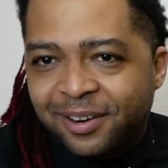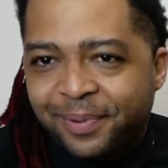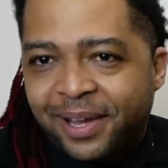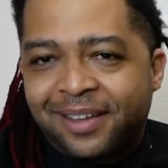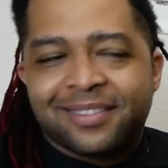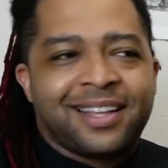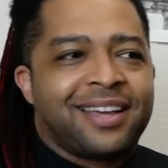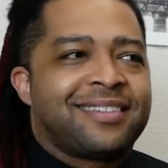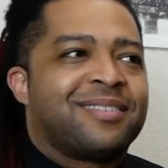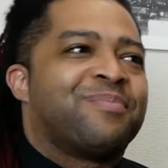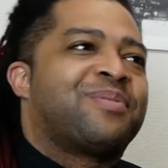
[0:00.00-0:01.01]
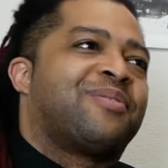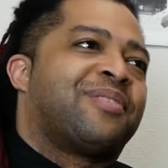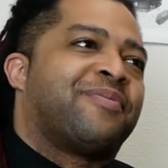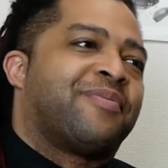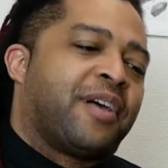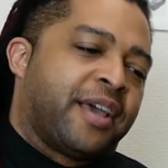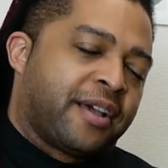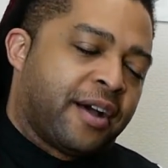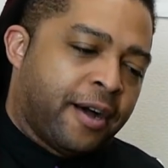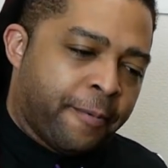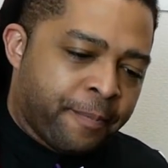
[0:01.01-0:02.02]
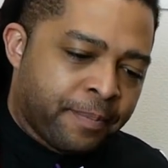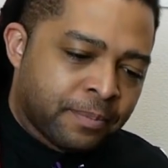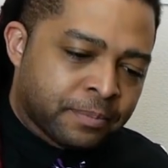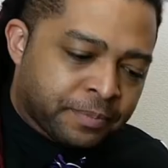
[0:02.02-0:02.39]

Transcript: about like some sort of like um